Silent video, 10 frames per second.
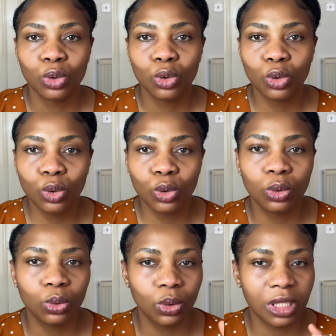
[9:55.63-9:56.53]

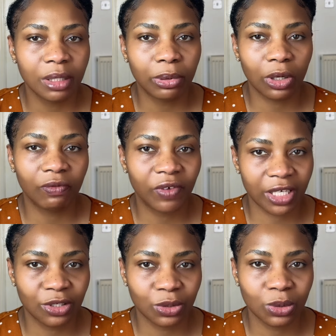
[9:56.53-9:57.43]
who the blood
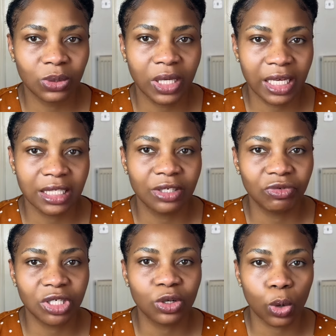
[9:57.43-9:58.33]
vessel is a
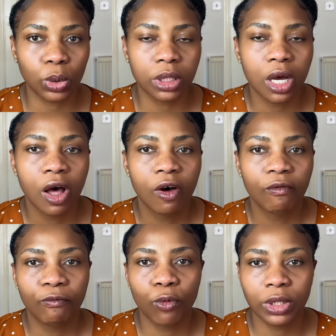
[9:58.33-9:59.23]
result
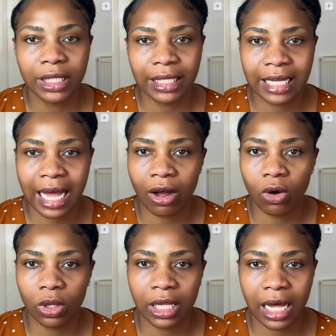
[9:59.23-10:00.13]
for their dark
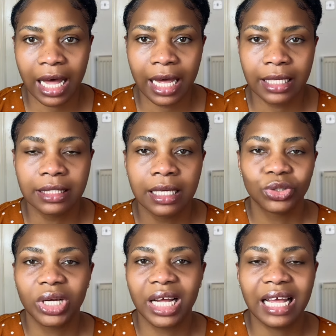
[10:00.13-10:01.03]
under eyes. So
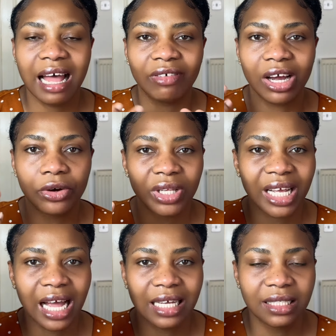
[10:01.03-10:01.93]
you can have hyaluronic
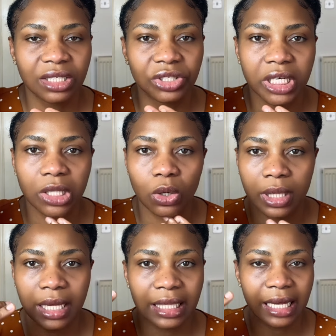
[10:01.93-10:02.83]
acid gel
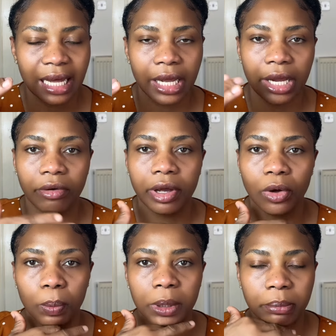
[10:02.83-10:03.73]
under eye area
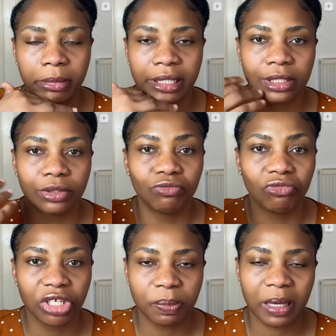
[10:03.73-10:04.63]
or platelet
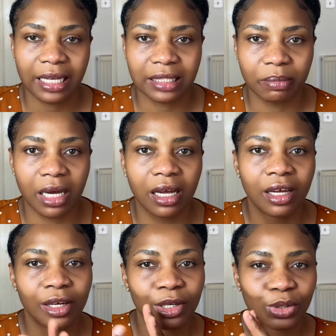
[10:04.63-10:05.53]
rich plasma.
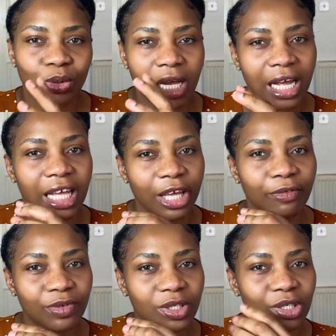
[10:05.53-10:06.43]
So that
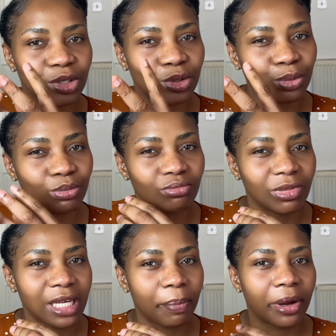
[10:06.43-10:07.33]
gives, you know,
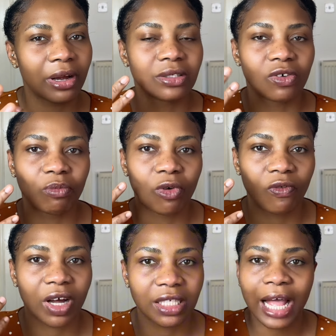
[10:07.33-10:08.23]
the appearance of more
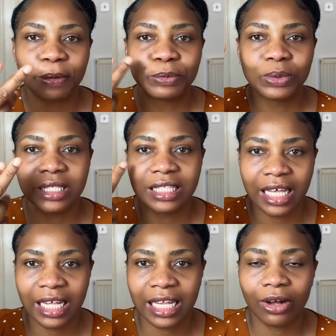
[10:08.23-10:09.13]
fat. That helps with the
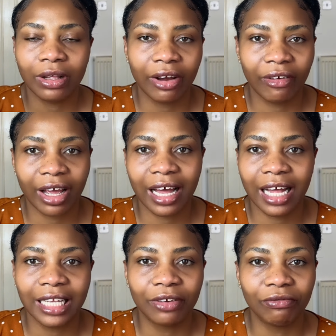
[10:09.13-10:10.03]
thinned out area
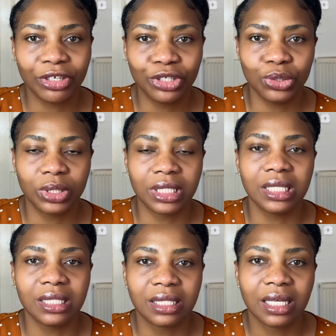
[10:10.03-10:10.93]
and then
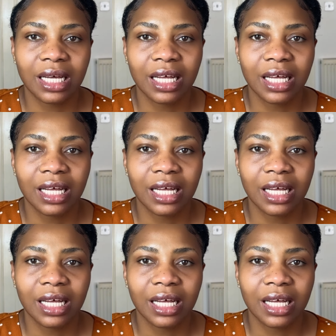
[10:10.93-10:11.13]
reduces